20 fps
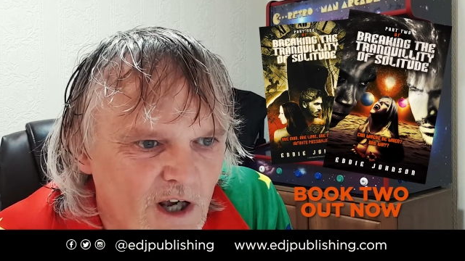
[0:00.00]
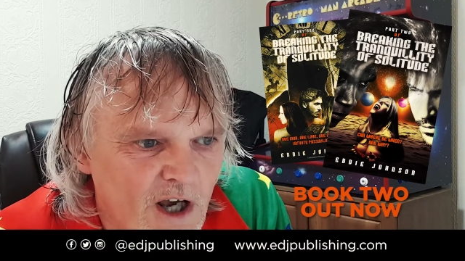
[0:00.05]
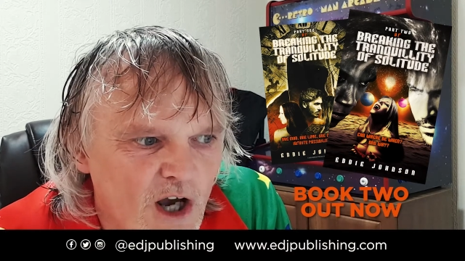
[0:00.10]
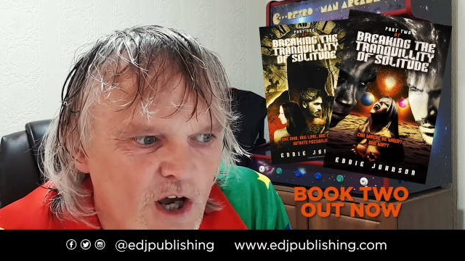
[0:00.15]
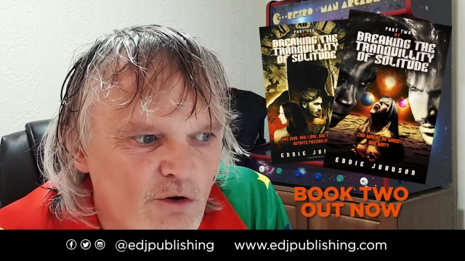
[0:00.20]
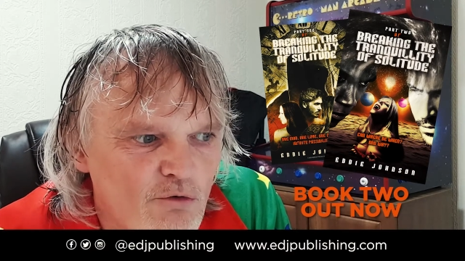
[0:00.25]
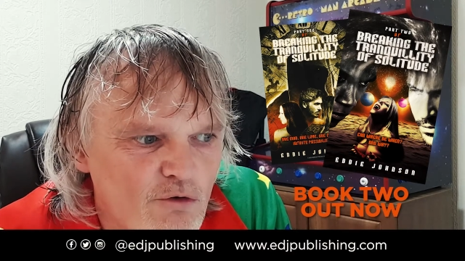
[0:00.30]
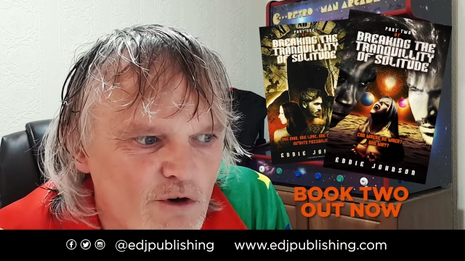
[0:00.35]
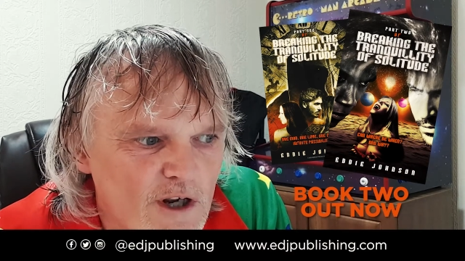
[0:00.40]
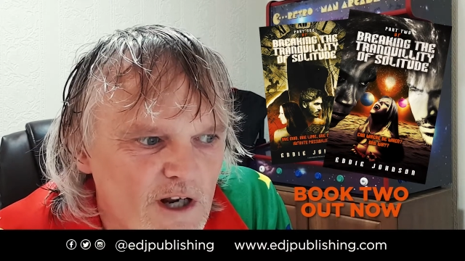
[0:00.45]

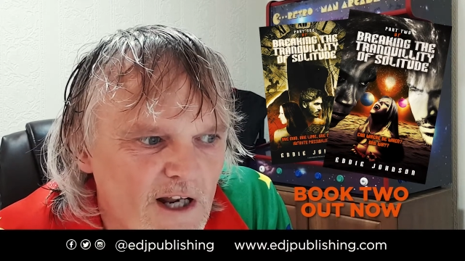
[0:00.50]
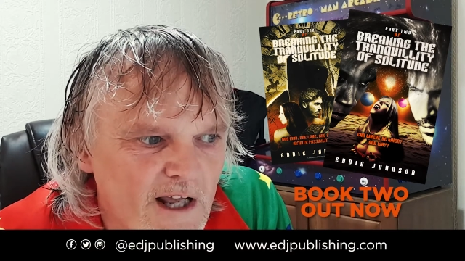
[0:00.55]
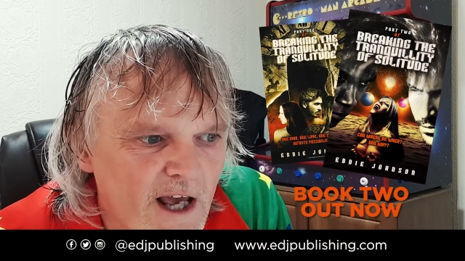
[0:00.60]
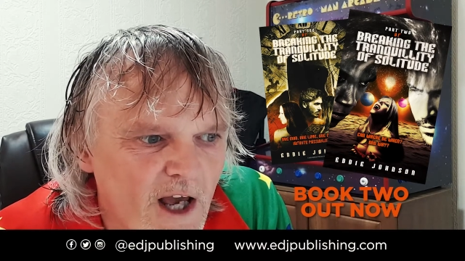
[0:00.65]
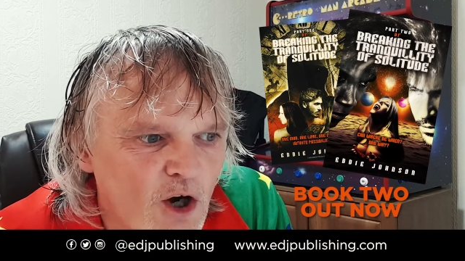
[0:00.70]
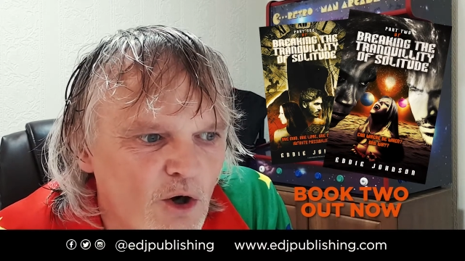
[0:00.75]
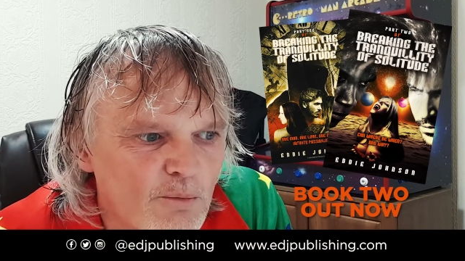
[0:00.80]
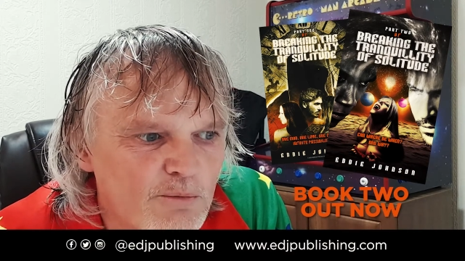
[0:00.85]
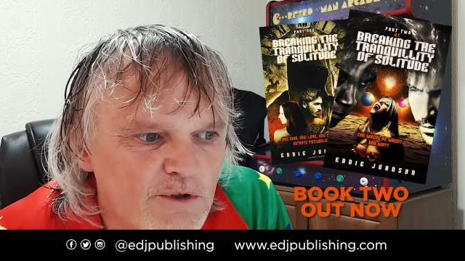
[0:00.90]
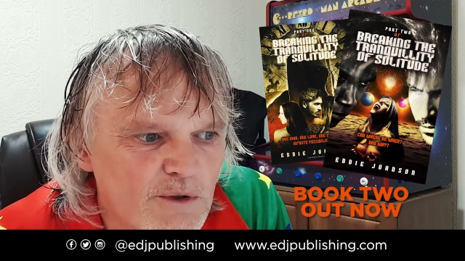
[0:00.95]
and really
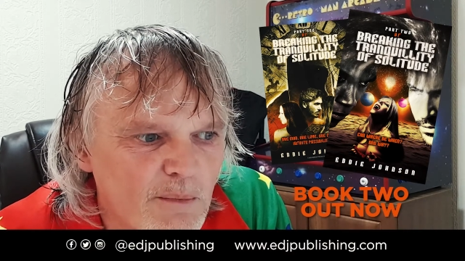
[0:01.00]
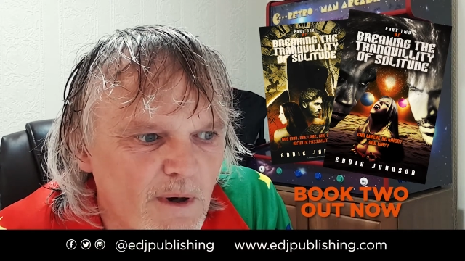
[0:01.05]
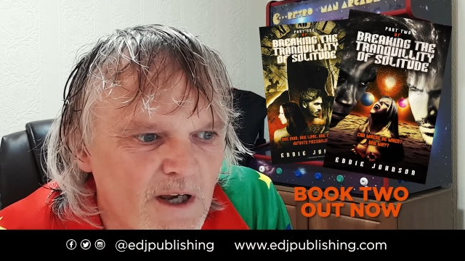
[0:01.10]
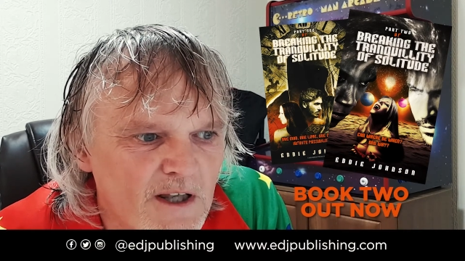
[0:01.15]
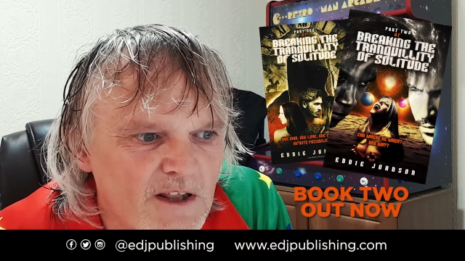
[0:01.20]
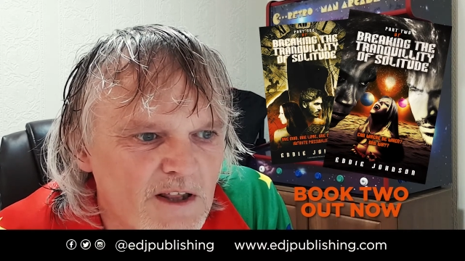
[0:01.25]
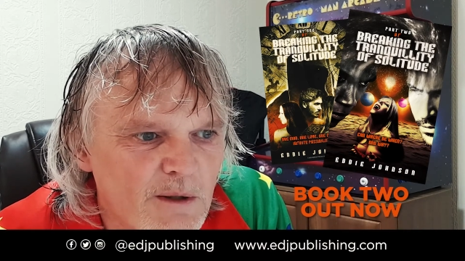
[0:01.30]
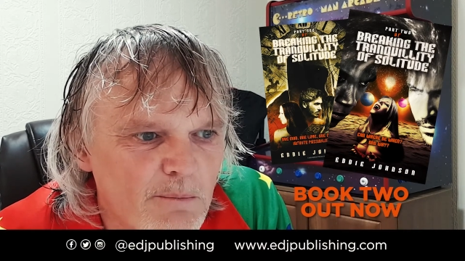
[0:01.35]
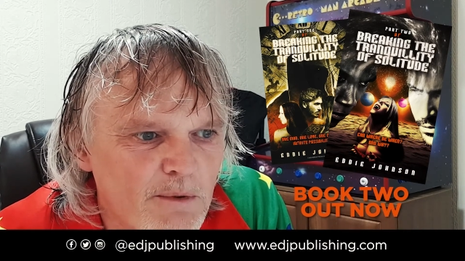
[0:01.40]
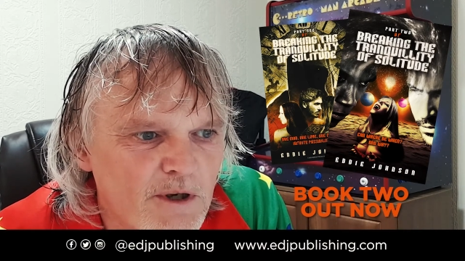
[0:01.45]
help to
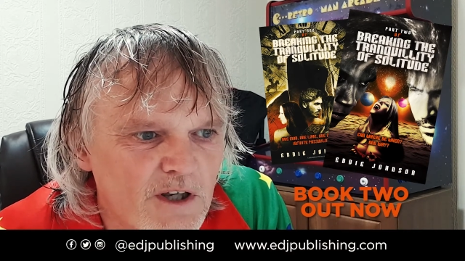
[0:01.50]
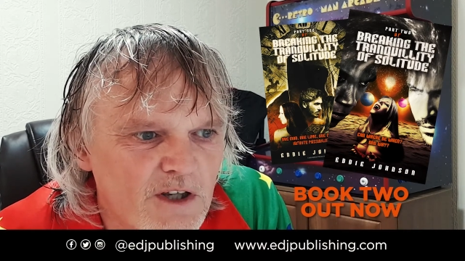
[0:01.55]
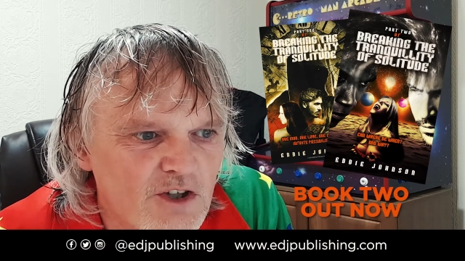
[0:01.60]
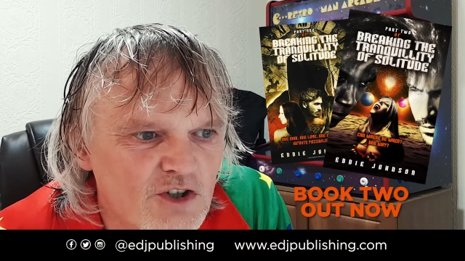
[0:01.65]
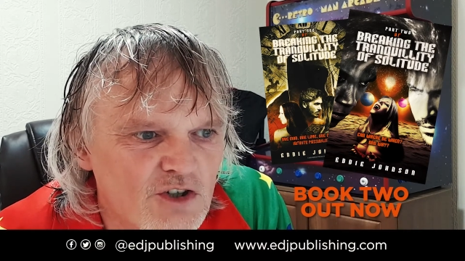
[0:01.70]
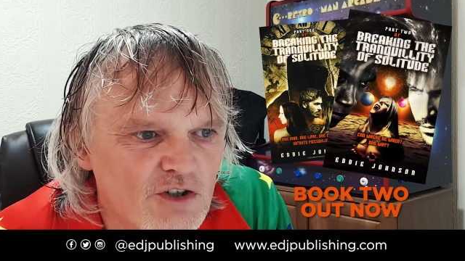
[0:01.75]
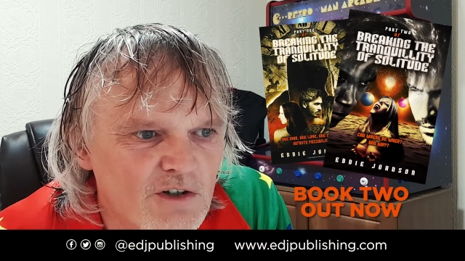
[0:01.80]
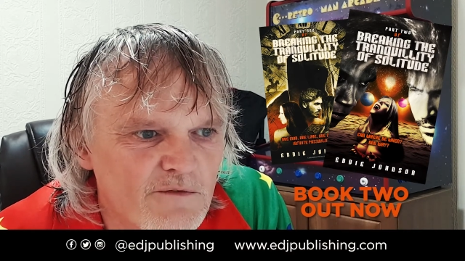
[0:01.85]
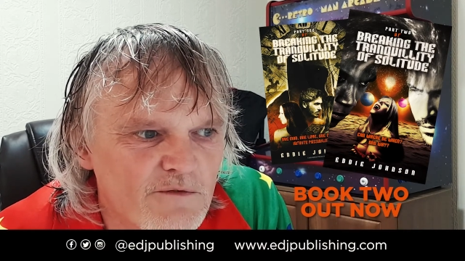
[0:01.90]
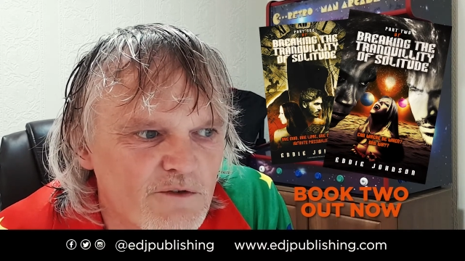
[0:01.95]
paint the
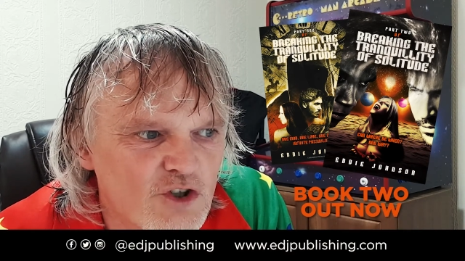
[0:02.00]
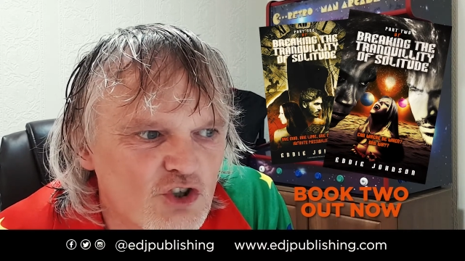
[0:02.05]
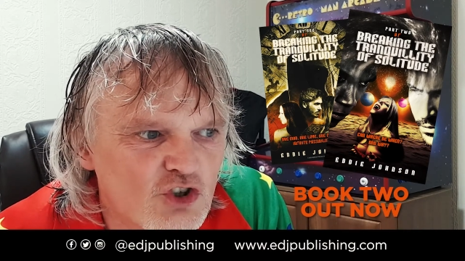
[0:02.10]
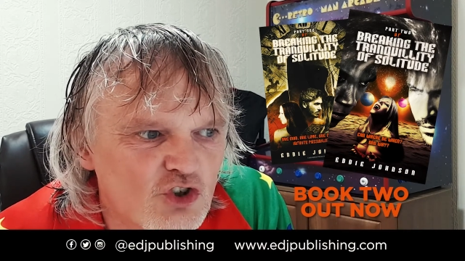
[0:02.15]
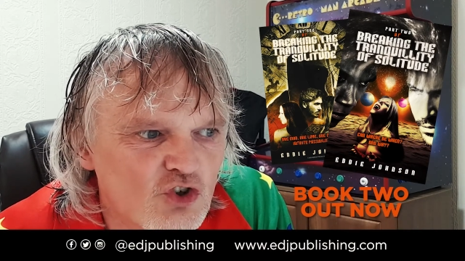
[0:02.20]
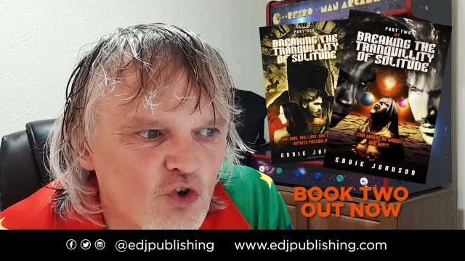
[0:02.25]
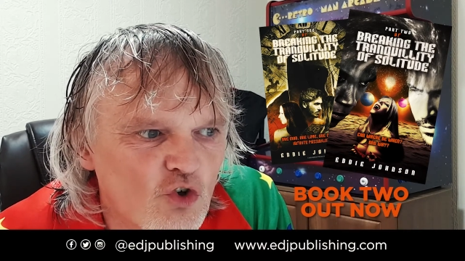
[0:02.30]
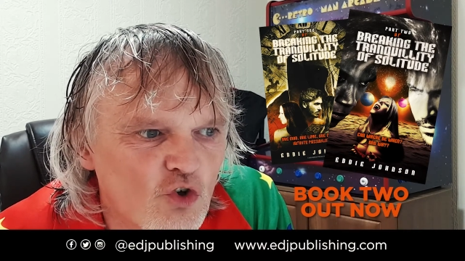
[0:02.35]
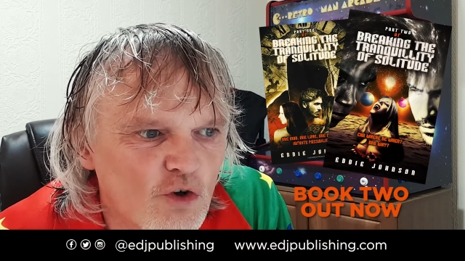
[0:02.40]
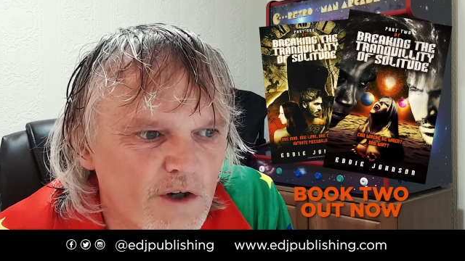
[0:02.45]
picture of the
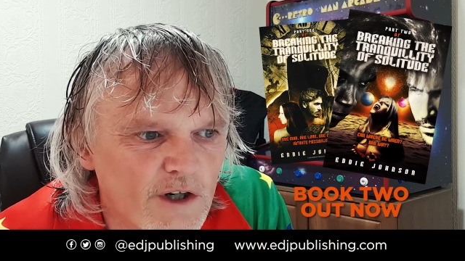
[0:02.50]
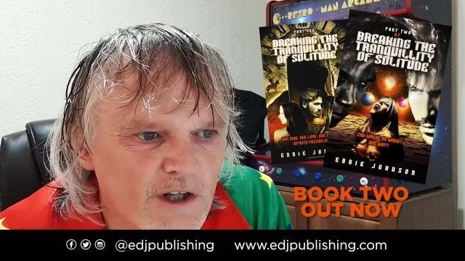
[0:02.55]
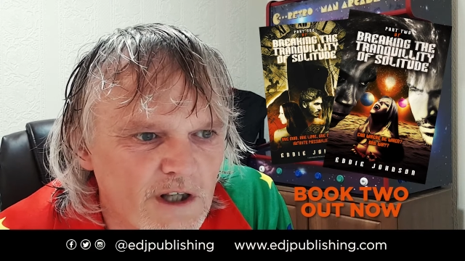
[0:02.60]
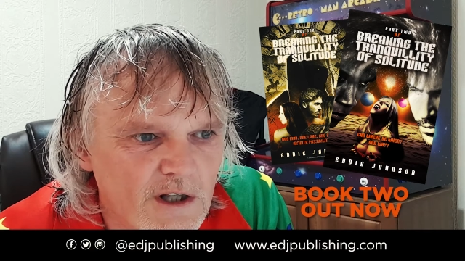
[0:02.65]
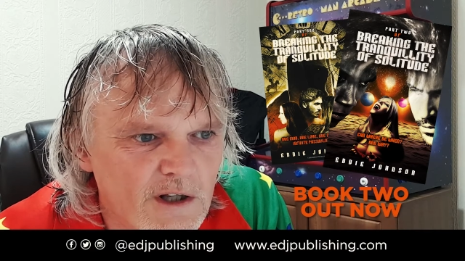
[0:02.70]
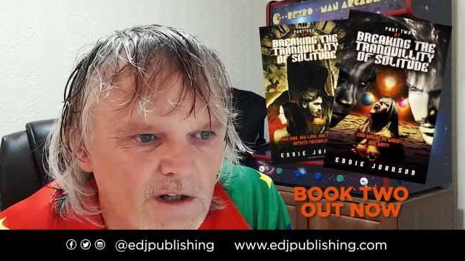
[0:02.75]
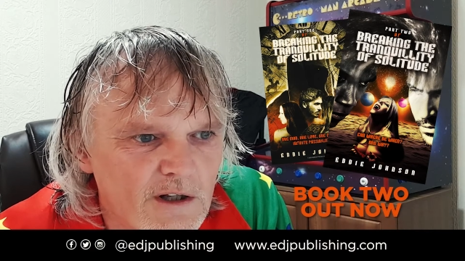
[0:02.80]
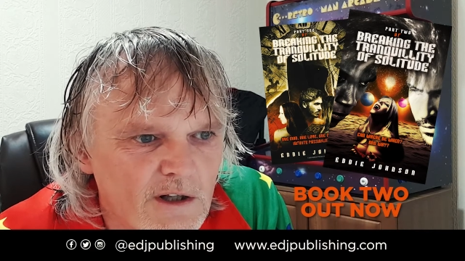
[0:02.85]
story.